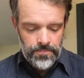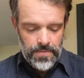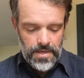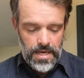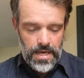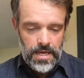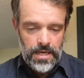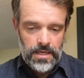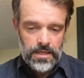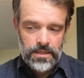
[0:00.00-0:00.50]

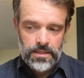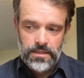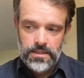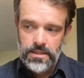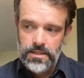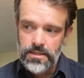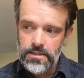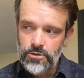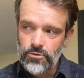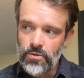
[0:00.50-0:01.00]
And
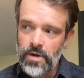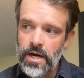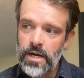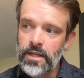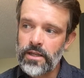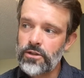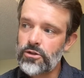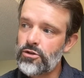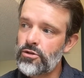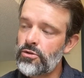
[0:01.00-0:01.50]
he's
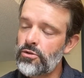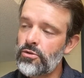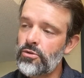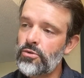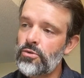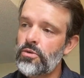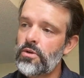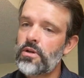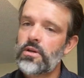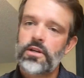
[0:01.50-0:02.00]
writing
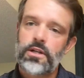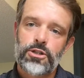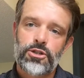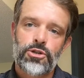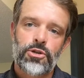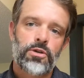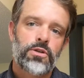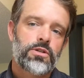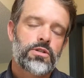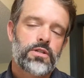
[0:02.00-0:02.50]
to a
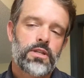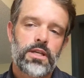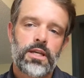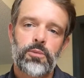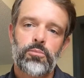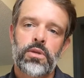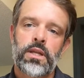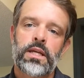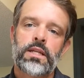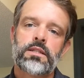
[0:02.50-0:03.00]
church that he
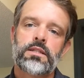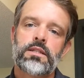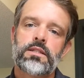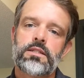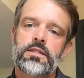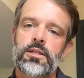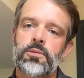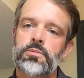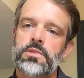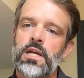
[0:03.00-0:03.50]
planted
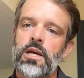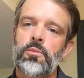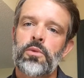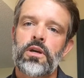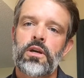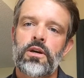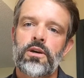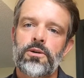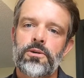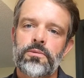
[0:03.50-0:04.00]
some time
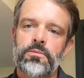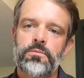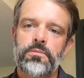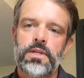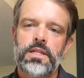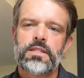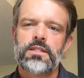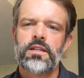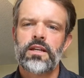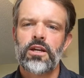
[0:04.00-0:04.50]
ago.
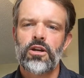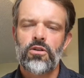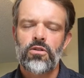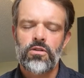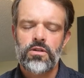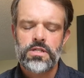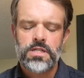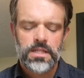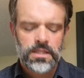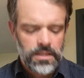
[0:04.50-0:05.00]
It's an
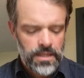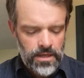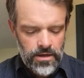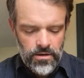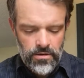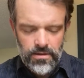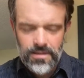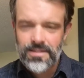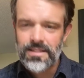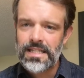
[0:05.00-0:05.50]
encouraging
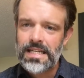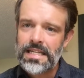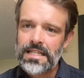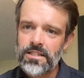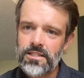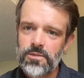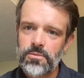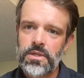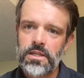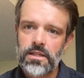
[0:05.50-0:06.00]
letter. It's an
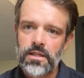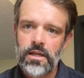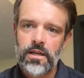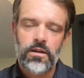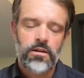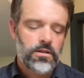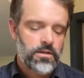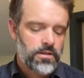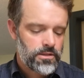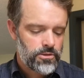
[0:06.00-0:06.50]
intimate
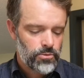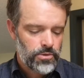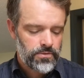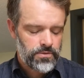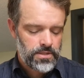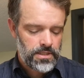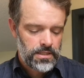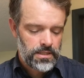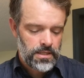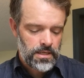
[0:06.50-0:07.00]
letter, as we've
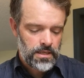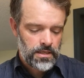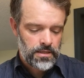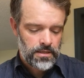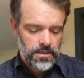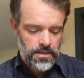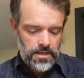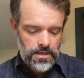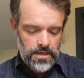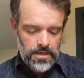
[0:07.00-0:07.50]
seen that
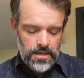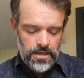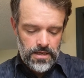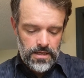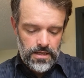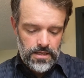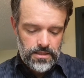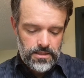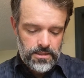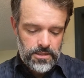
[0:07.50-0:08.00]

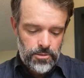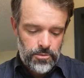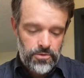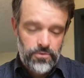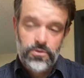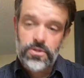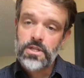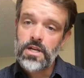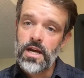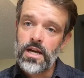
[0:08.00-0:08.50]
in some of
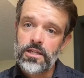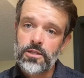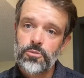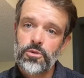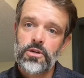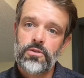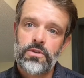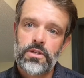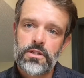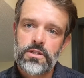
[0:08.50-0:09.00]
Scott's
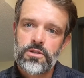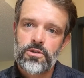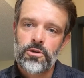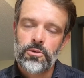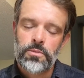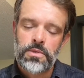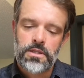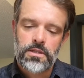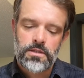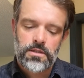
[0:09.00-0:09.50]
previous
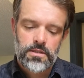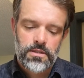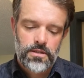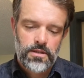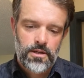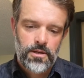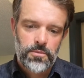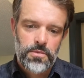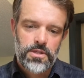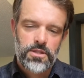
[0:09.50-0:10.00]
sermons.
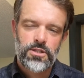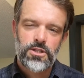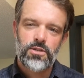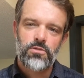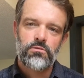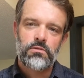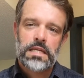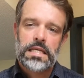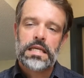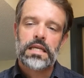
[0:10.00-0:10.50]
It's
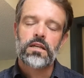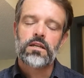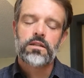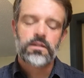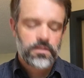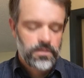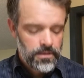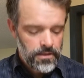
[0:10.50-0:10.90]
unique.